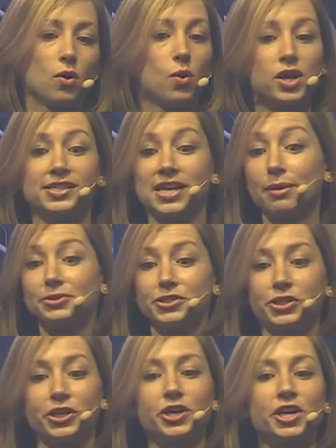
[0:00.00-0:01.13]
or
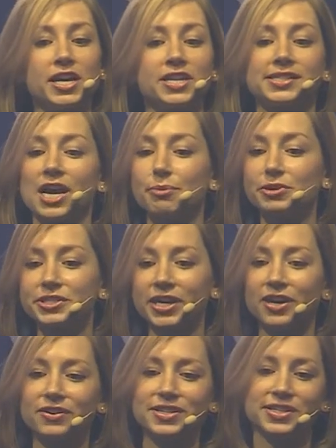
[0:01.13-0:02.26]
cybersecurity, cyber
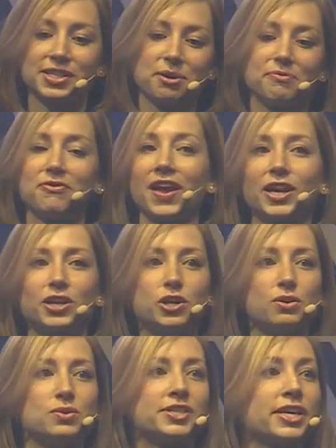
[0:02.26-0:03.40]
terrorism, fake
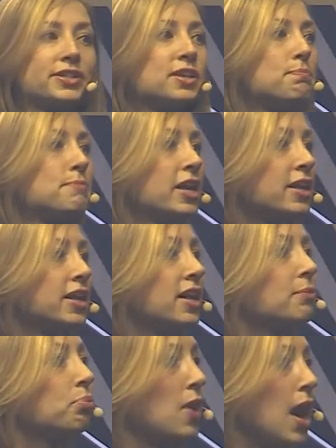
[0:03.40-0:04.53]
news. There's a
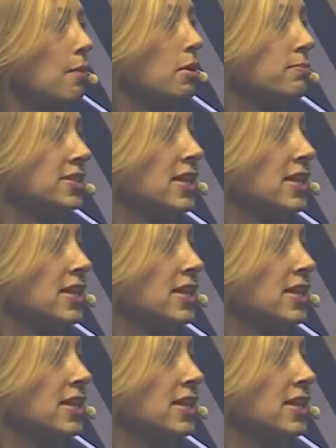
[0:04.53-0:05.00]
million problems